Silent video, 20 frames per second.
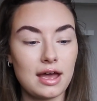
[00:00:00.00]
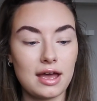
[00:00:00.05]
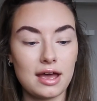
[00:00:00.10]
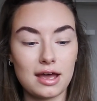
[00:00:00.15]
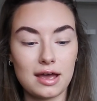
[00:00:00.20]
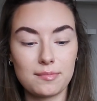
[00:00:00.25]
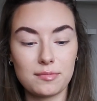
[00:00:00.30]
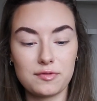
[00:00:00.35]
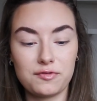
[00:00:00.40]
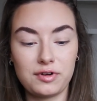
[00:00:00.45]

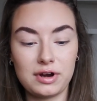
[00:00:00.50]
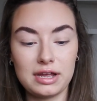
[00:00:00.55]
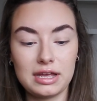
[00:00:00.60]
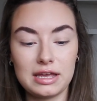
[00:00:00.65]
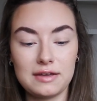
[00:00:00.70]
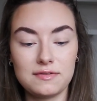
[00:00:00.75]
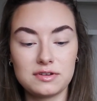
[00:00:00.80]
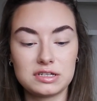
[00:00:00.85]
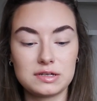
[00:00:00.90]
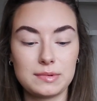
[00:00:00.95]
My
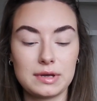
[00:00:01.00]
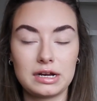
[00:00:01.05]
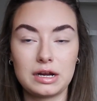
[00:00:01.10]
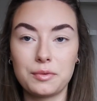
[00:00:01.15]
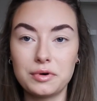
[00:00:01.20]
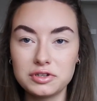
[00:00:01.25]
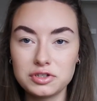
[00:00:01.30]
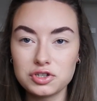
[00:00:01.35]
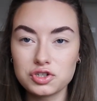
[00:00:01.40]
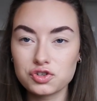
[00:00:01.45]
friend gave it to me and
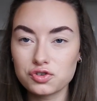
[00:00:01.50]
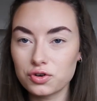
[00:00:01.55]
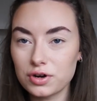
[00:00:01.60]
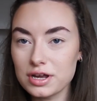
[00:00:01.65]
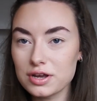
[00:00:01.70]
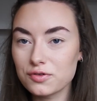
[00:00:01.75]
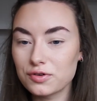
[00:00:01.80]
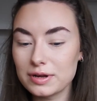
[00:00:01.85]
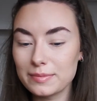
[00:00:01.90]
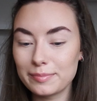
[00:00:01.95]
I want to
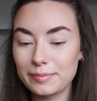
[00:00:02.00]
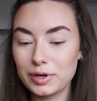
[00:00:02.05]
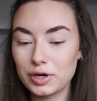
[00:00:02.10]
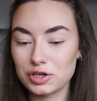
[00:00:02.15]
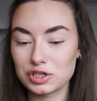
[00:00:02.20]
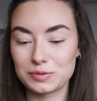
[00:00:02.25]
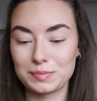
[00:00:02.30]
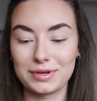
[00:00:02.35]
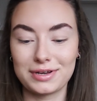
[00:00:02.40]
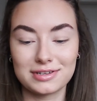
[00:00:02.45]
try cream
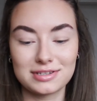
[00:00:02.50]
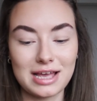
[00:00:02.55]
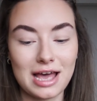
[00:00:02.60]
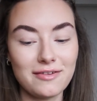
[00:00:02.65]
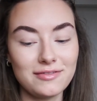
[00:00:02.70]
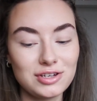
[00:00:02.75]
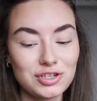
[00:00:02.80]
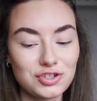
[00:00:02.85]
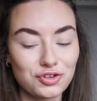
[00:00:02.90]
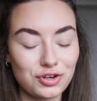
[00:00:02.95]
blush because I
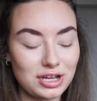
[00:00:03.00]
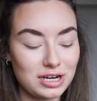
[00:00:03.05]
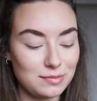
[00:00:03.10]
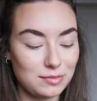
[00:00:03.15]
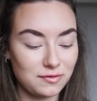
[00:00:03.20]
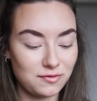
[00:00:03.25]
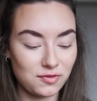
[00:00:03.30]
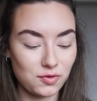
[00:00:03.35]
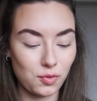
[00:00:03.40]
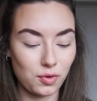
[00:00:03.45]
haven't tried
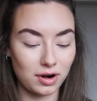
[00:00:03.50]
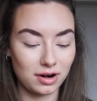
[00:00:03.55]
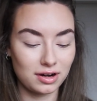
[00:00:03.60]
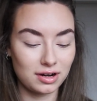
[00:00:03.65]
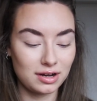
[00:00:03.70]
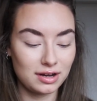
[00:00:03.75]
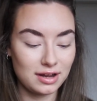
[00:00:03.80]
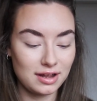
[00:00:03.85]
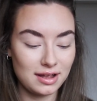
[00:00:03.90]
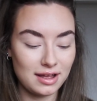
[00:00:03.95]
it before.